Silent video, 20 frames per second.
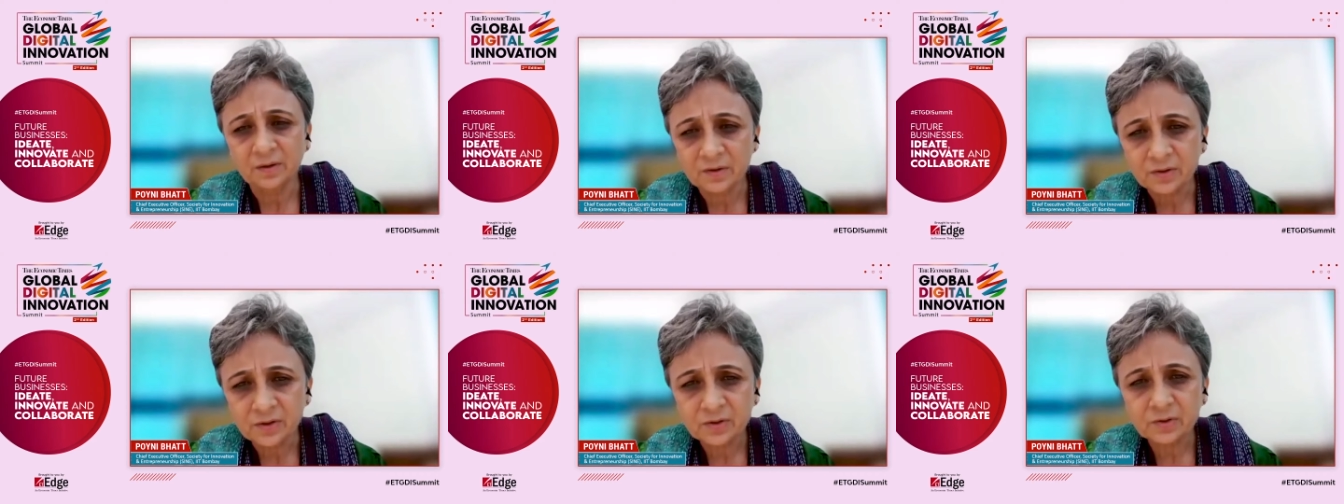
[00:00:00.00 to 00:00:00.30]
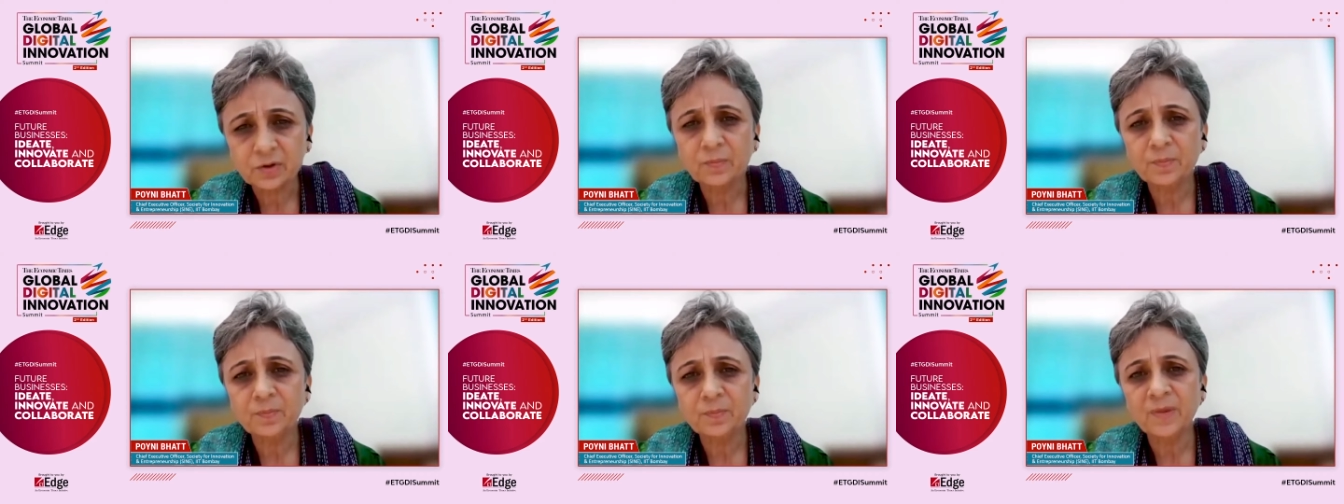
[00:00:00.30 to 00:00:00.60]

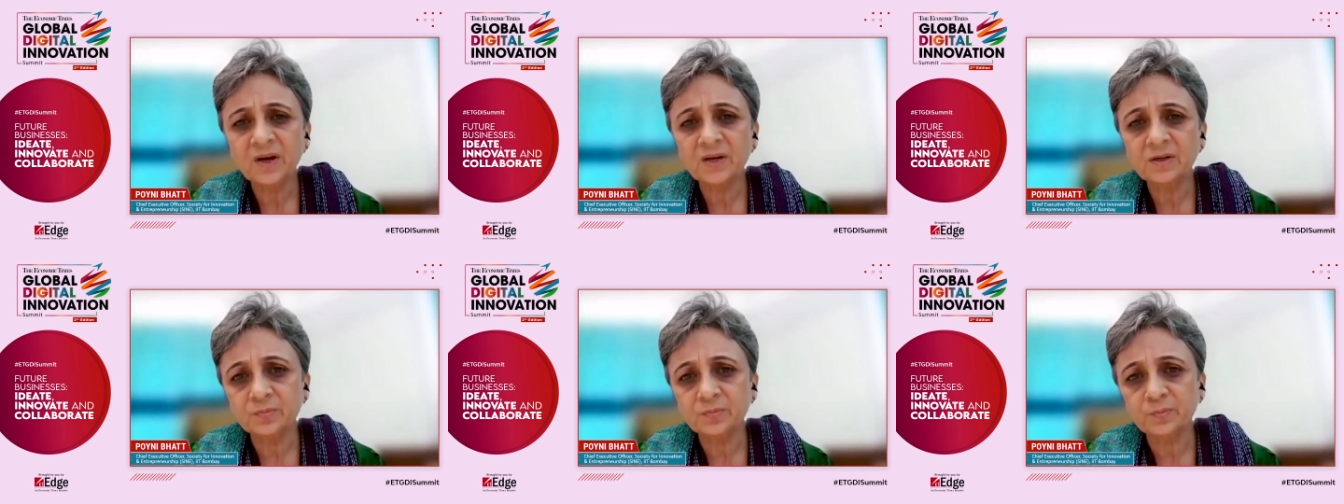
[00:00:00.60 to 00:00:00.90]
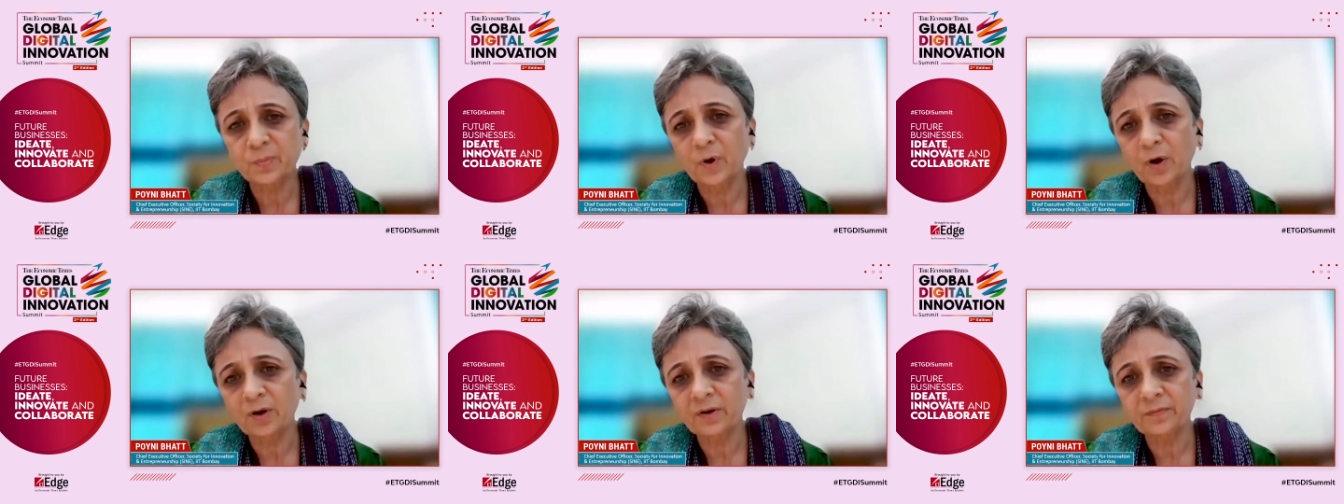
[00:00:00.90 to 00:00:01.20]
so much
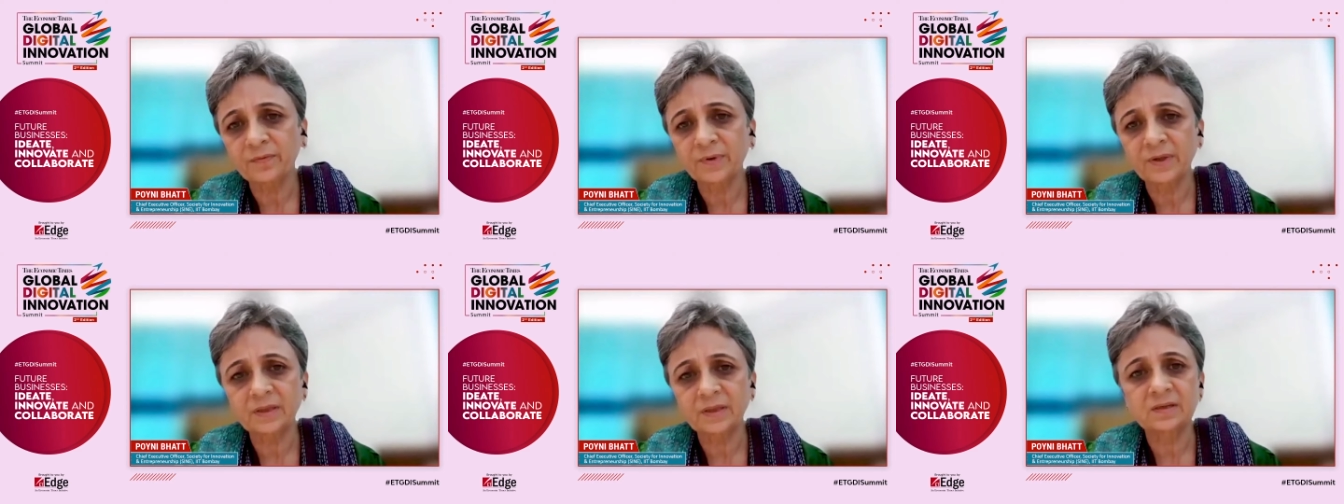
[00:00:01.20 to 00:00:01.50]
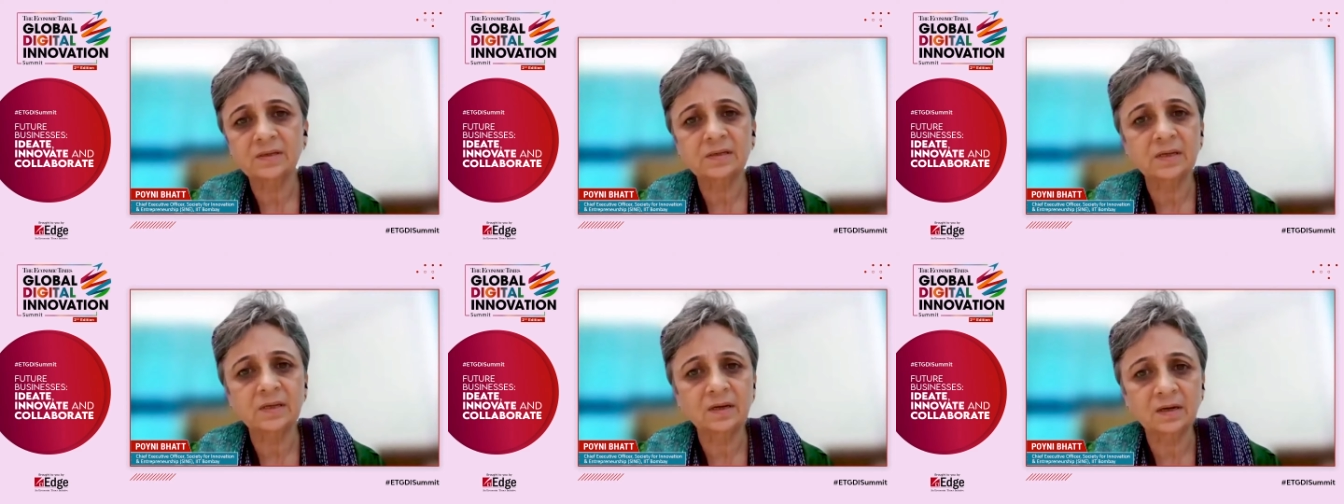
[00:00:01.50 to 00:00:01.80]
more with
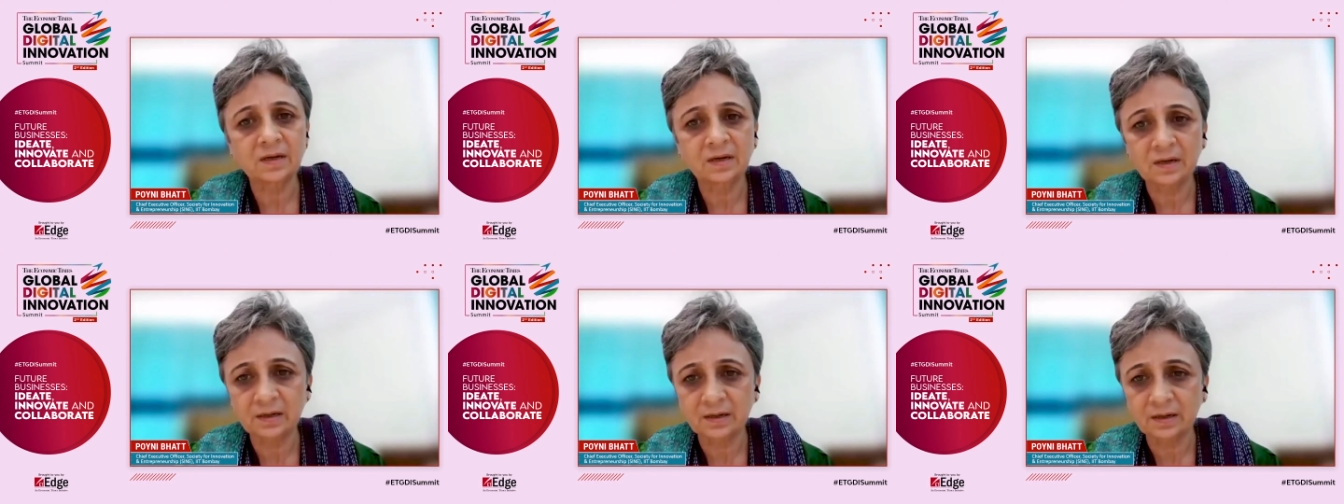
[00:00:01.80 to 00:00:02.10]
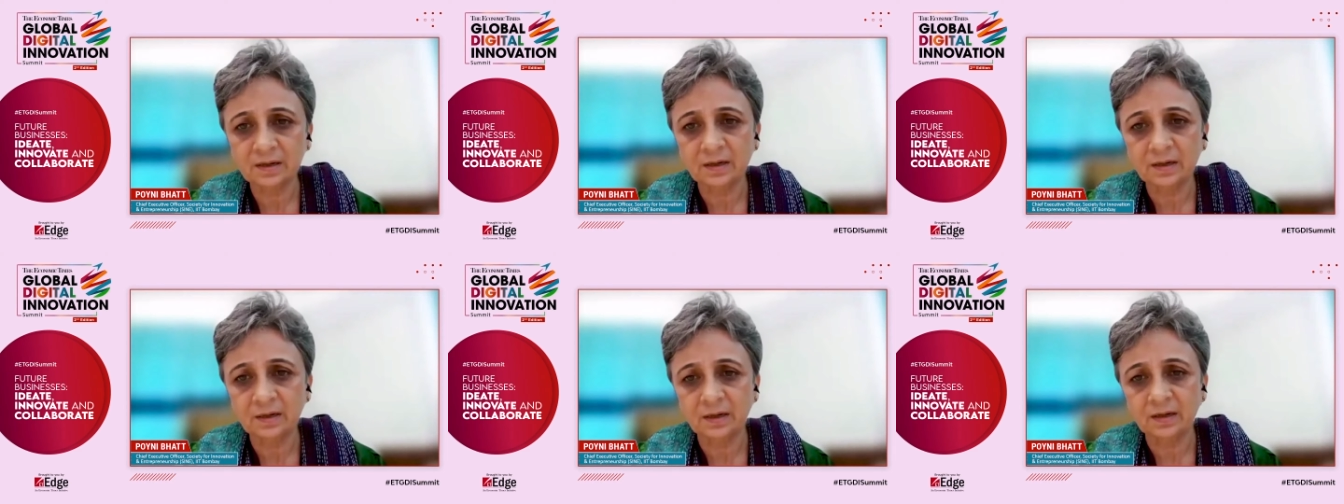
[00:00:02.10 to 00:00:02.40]
a single
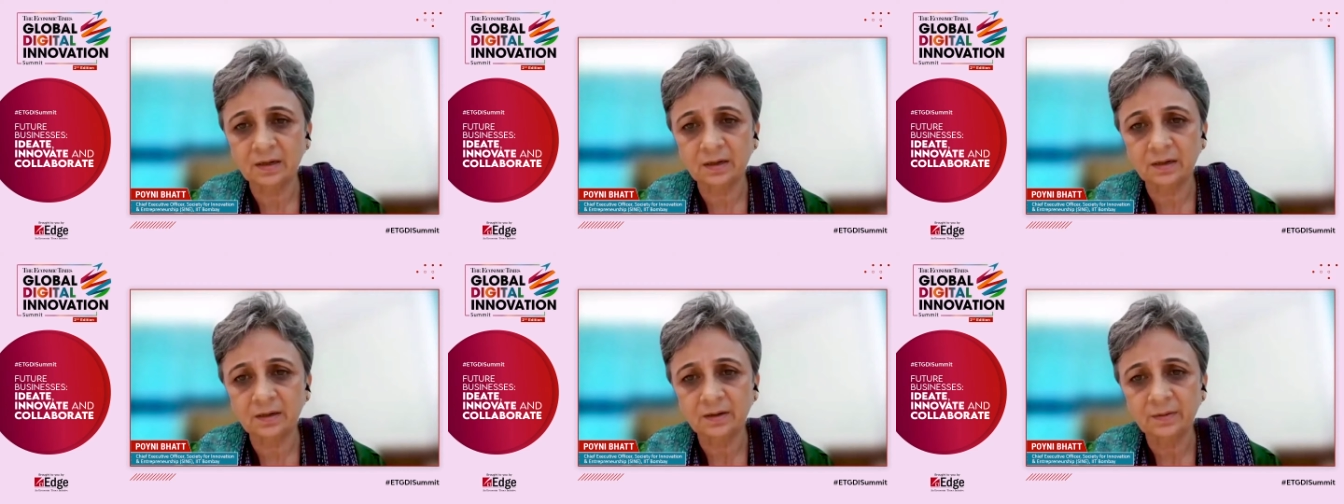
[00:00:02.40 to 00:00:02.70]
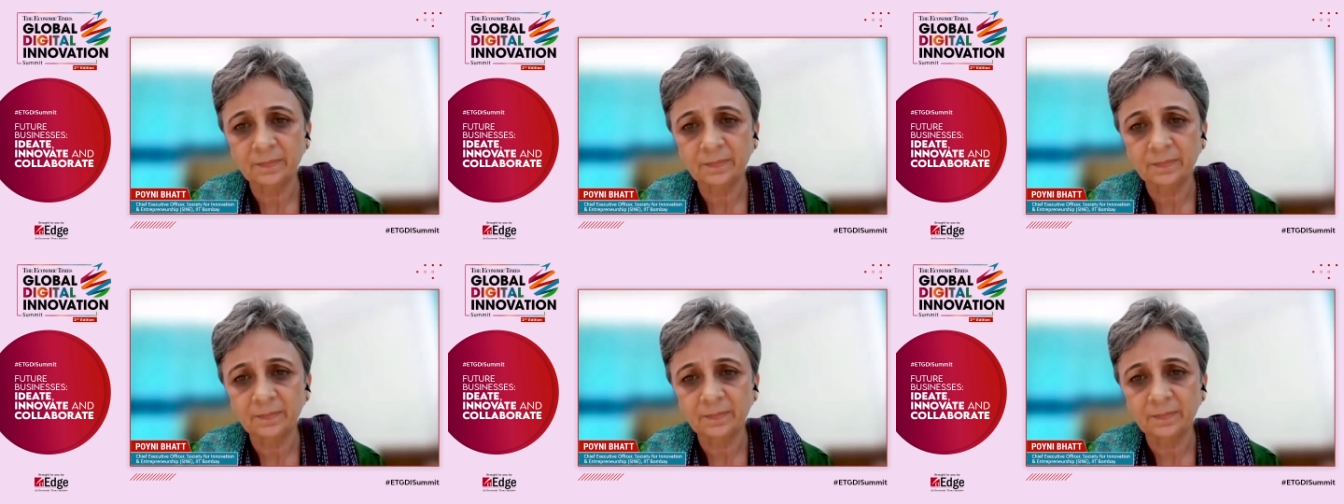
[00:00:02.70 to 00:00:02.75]
click.